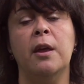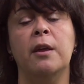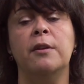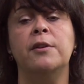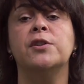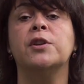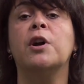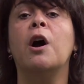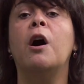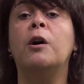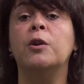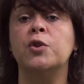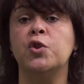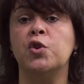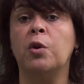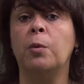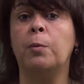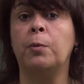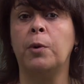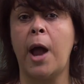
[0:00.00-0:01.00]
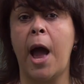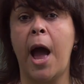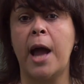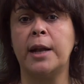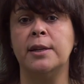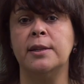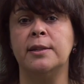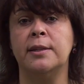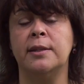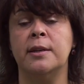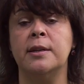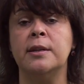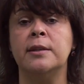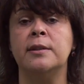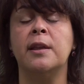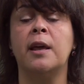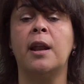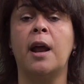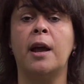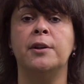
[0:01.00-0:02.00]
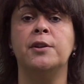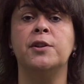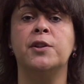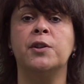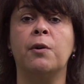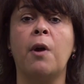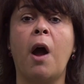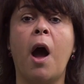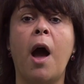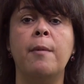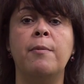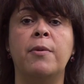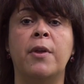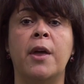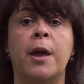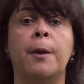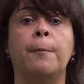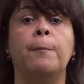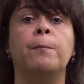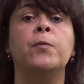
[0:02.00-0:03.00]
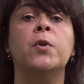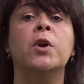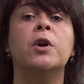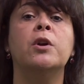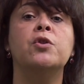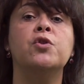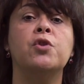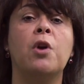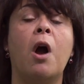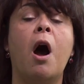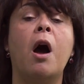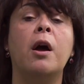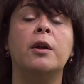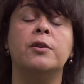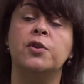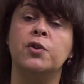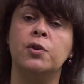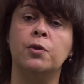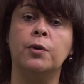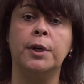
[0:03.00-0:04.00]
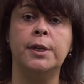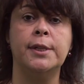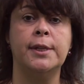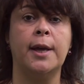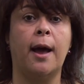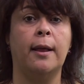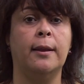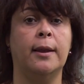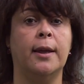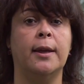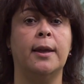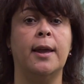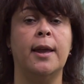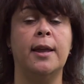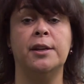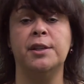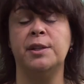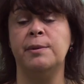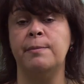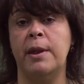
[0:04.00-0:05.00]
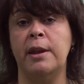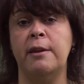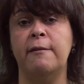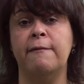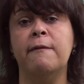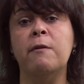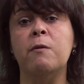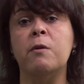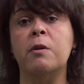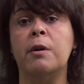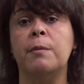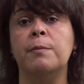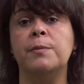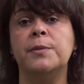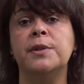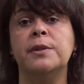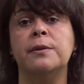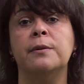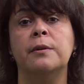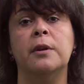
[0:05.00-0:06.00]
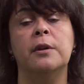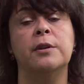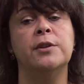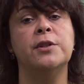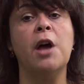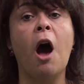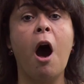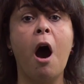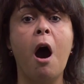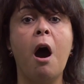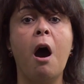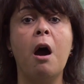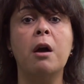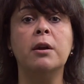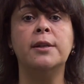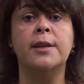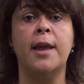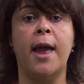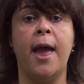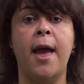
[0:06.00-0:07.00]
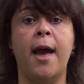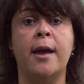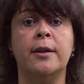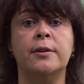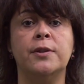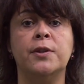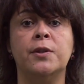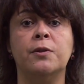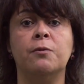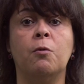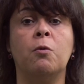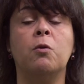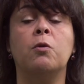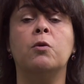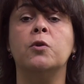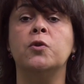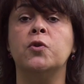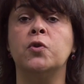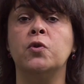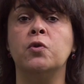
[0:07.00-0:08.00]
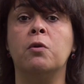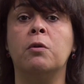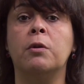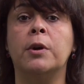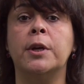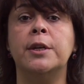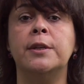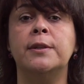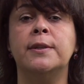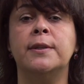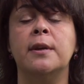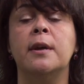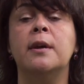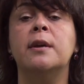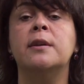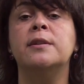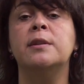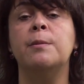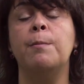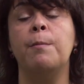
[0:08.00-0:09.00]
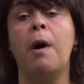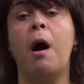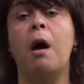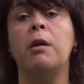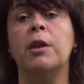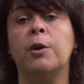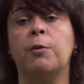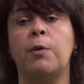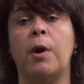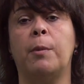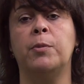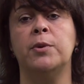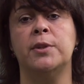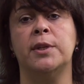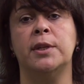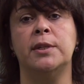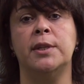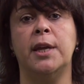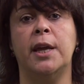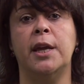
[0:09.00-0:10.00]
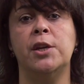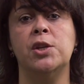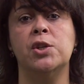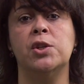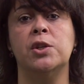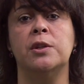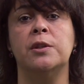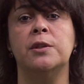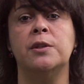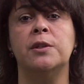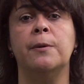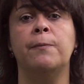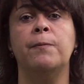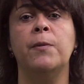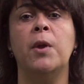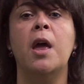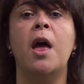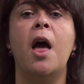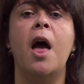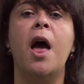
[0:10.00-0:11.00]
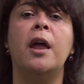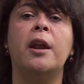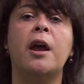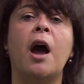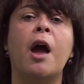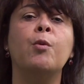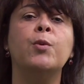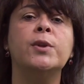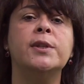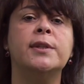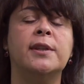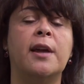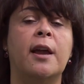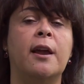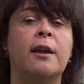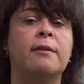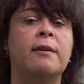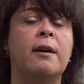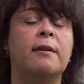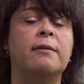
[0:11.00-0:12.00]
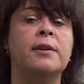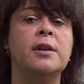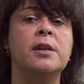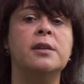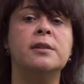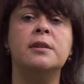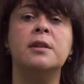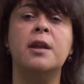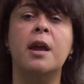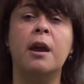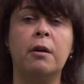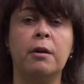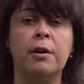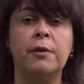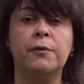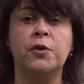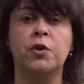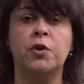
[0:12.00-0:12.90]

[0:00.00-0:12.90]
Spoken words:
These cultural practices that I describe then draw on storytelling in its many forms: song, dance, oral stories, symbolic representations. And I would say that these narrative